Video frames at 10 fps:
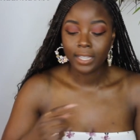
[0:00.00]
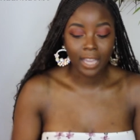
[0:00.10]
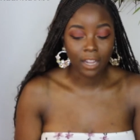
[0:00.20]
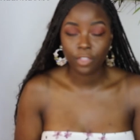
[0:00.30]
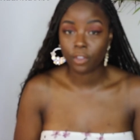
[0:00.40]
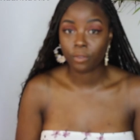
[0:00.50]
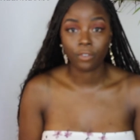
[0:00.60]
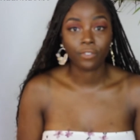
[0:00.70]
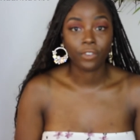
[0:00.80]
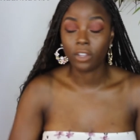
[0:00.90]
get a
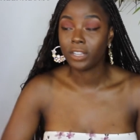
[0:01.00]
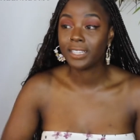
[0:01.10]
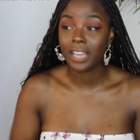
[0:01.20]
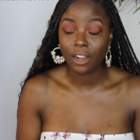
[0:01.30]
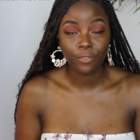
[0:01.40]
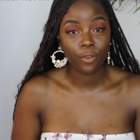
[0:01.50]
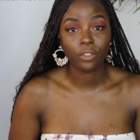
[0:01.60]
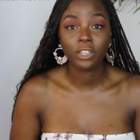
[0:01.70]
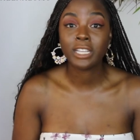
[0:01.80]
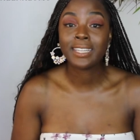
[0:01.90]
third referral, get a
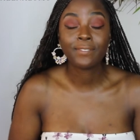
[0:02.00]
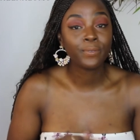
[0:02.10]
fourth